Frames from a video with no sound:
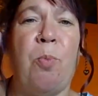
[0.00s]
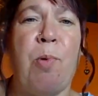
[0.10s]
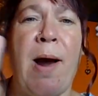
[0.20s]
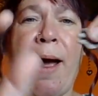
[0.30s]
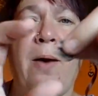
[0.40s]

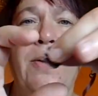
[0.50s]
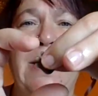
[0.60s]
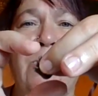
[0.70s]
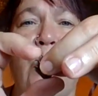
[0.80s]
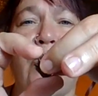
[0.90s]
brown,
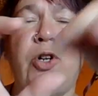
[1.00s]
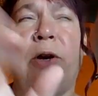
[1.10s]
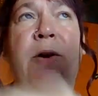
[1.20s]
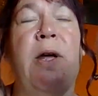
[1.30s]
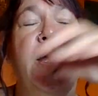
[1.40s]
it's
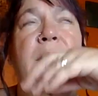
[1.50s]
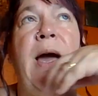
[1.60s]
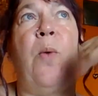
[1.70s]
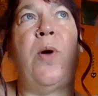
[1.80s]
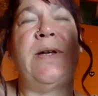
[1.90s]
wooden,
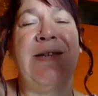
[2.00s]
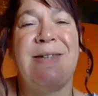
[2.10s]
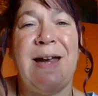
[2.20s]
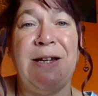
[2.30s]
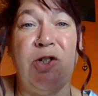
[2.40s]
I want to
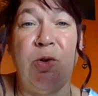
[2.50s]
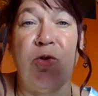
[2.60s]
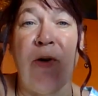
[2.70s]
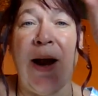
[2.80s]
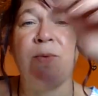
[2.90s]
say do
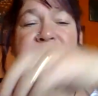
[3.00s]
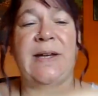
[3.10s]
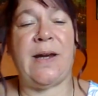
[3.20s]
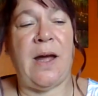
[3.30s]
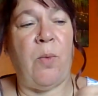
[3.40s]

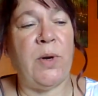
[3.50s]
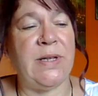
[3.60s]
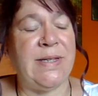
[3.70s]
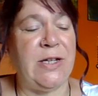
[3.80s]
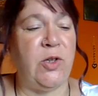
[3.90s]
grounding. I want to
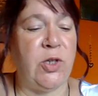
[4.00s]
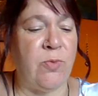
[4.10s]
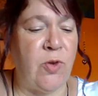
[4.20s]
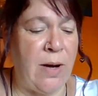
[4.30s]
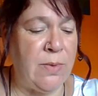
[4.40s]
say do
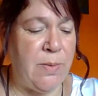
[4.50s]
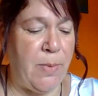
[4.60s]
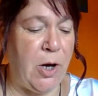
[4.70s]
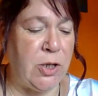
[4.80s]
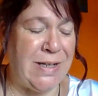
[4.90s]
some grounding,
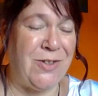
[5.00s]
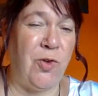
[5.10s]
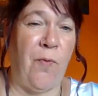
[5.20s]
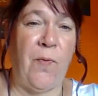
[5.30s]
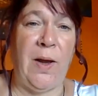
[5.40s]
because I
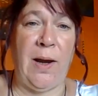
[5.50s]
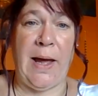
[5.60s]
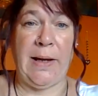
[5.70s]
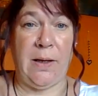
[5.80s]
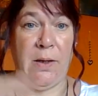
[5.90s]
do feel
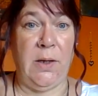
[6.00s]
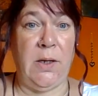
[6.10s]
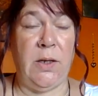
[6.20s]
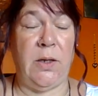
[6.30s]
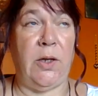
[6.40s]
like
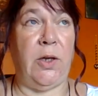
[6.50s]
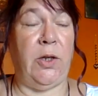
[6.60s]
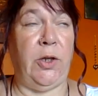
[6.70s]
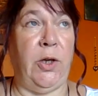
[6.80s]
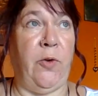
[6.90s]

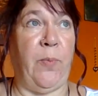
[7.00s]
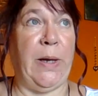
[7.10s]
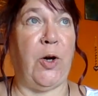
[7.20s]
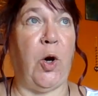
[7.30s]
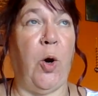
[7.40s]
you've
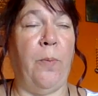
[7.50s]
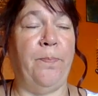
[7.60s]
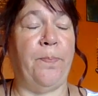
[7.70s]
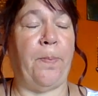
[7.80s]
become